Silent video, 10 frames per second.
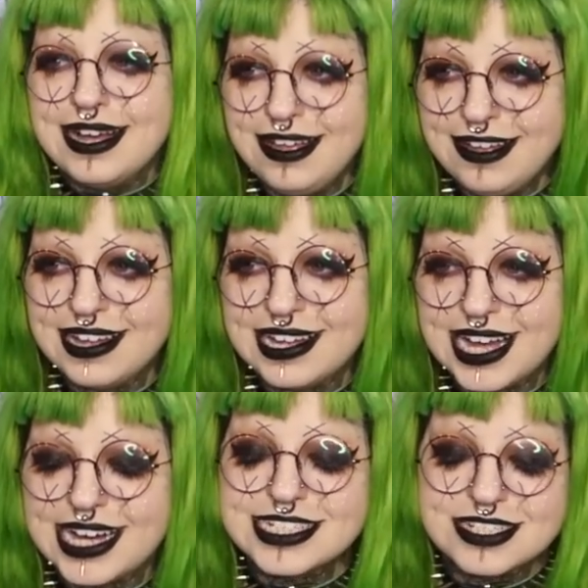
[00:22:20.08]

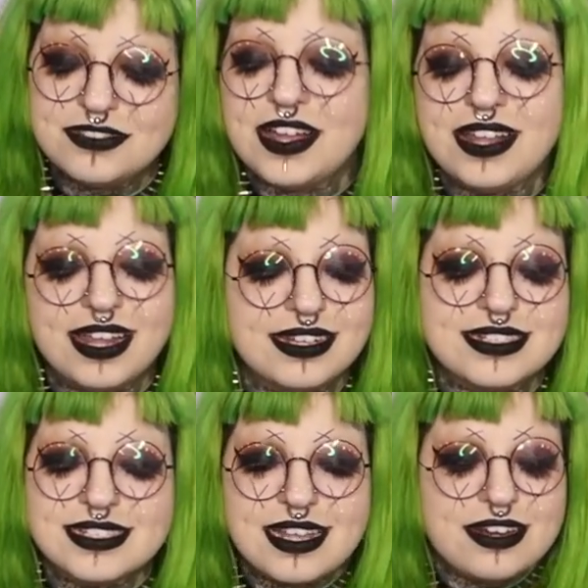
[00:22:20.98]
I just felt a
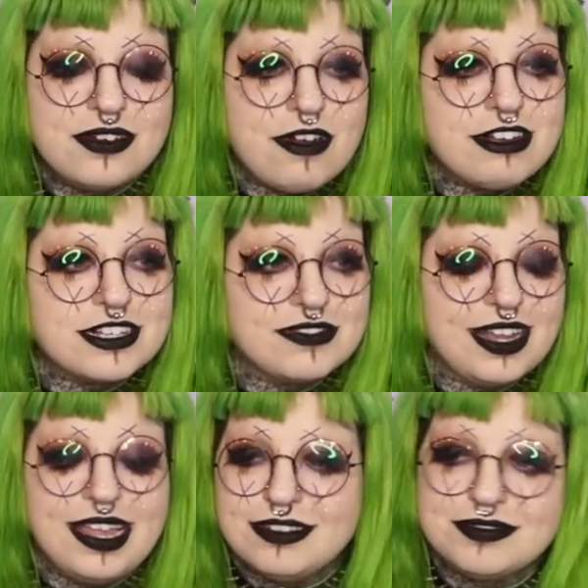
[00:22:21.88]
sudden rush of
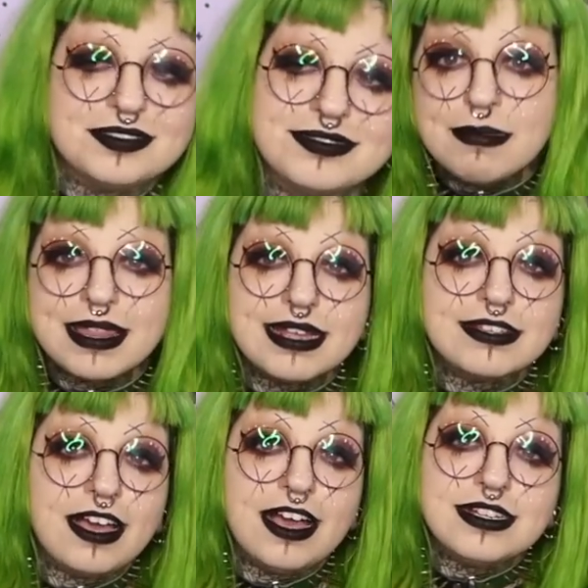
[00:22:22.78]
love. But that's
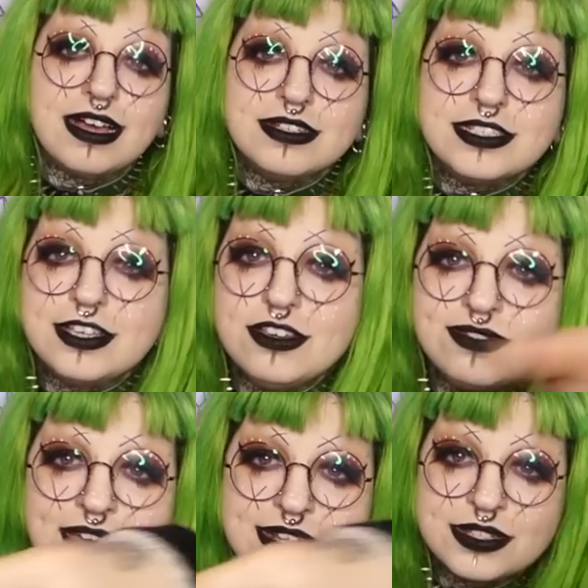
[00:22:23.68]
it guys, I'll see you
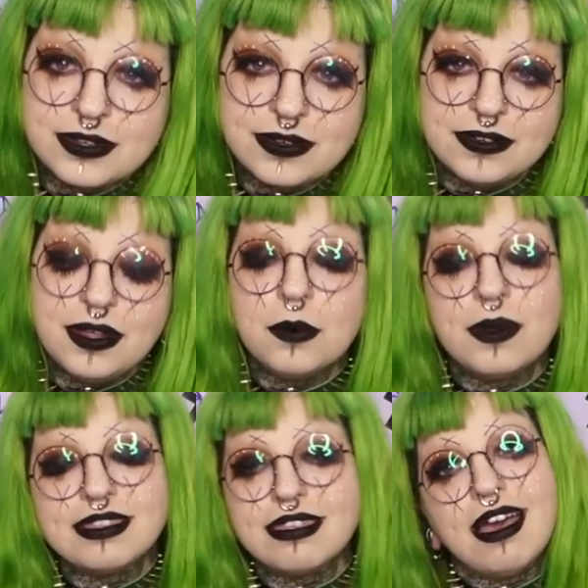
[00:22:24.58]
very soon
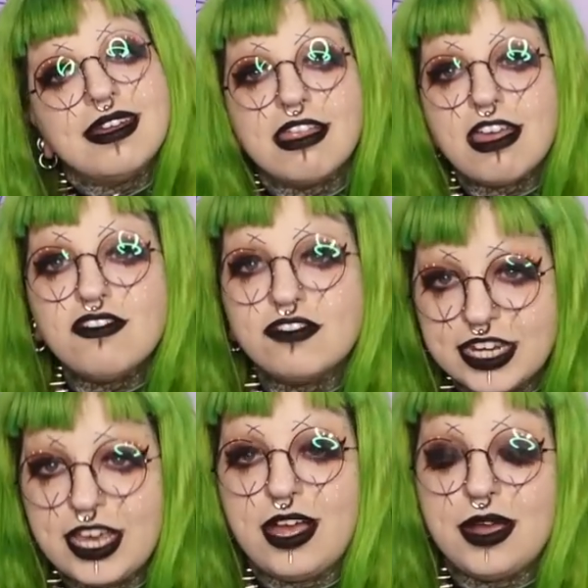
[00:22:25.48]
with another
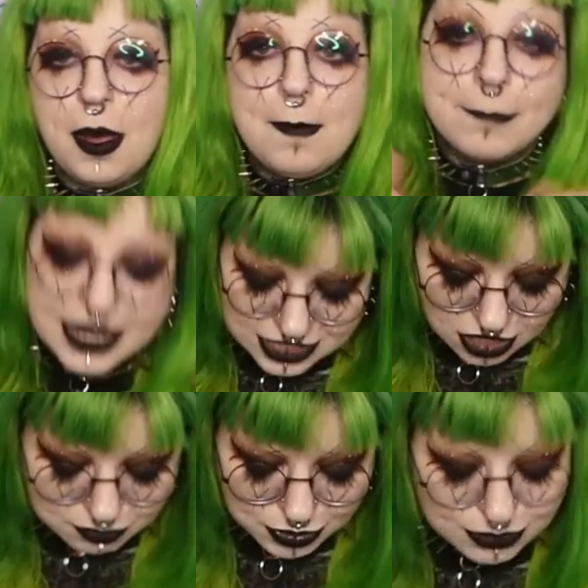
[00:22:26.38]
video. Much
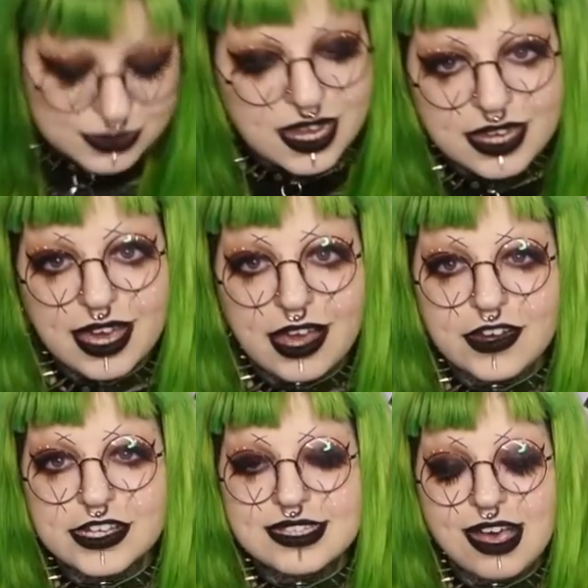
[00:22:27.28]
love boobs, take care
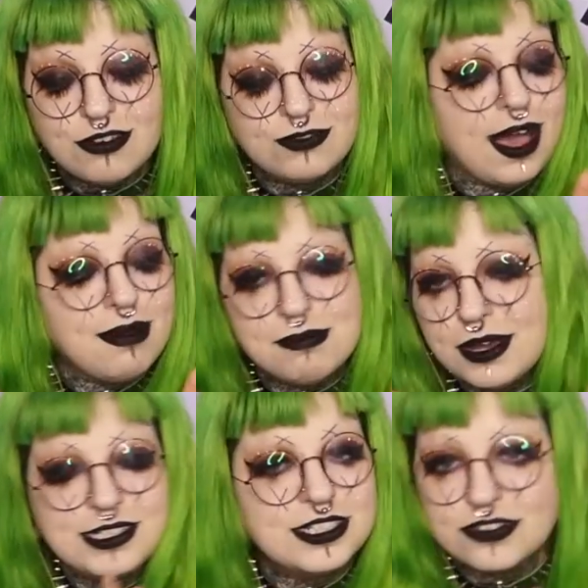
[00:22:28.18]
of yourself and
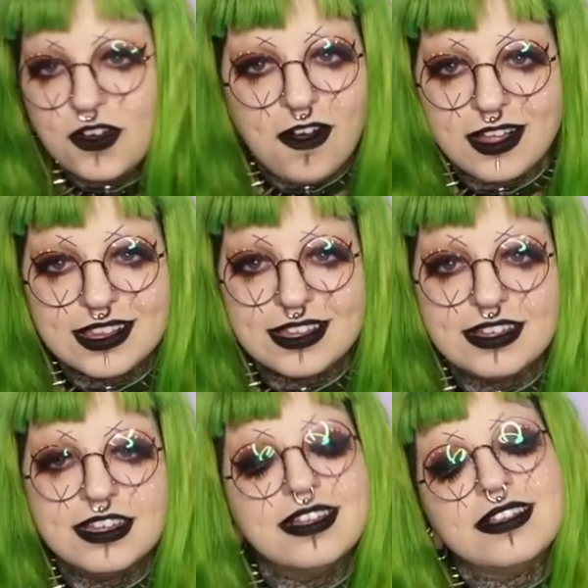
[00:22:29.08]
most of all,
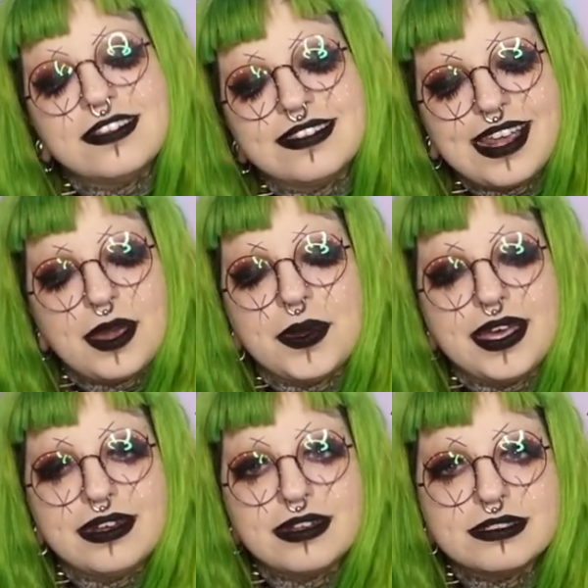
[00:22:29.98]
stay
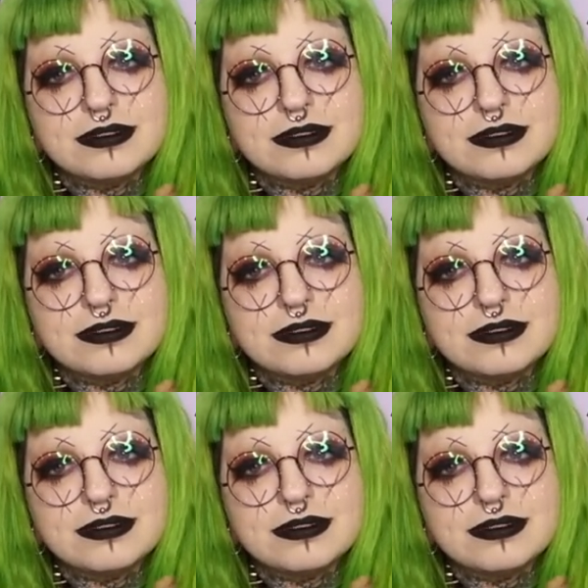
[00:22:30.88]
weird.